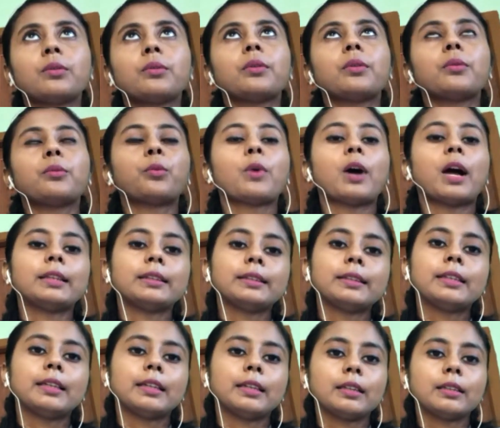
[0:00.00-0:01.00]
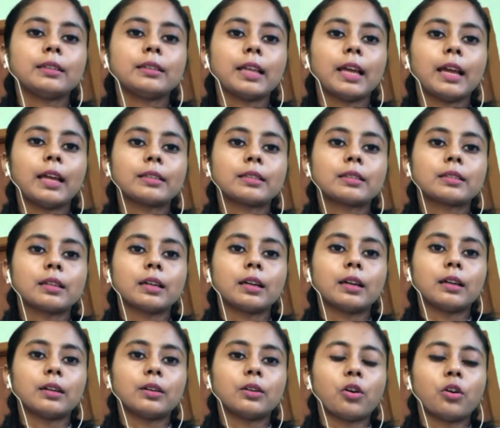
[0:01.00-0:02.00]
One thing that
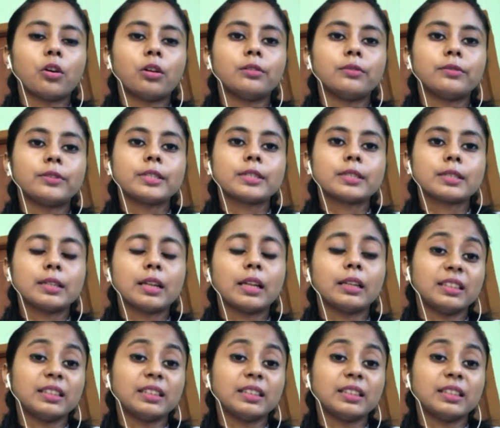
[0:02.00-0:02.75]
always